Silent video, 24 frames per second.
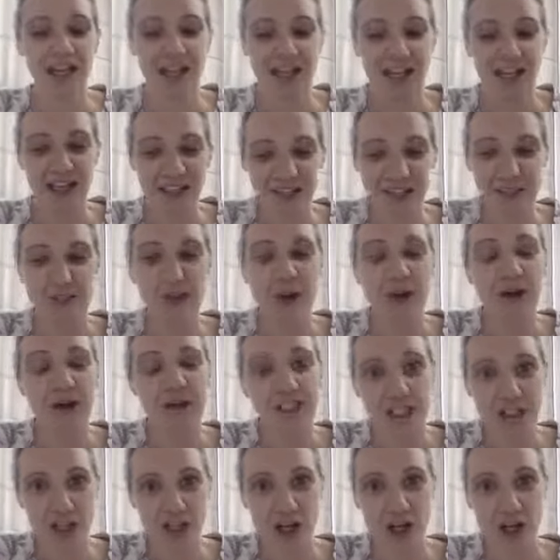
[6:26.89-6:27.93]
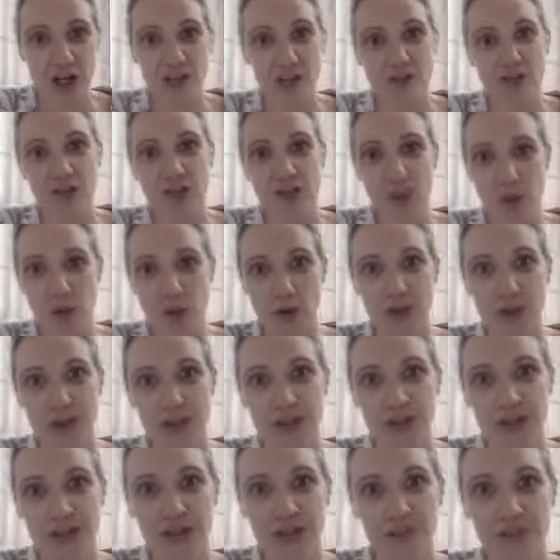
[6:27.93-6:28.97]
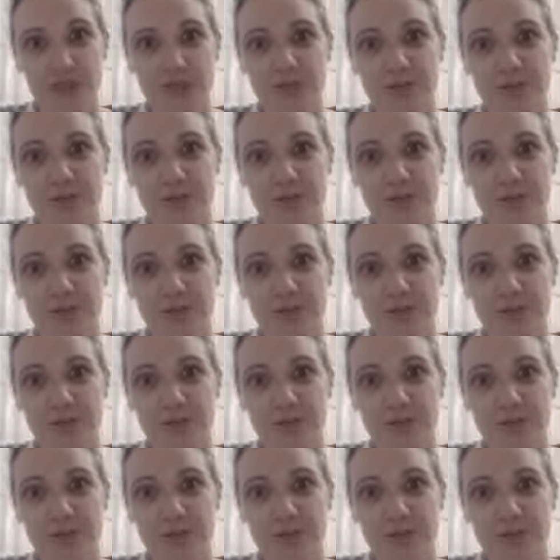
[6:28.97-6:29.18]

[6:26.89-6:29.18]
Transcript: it's about the internal response.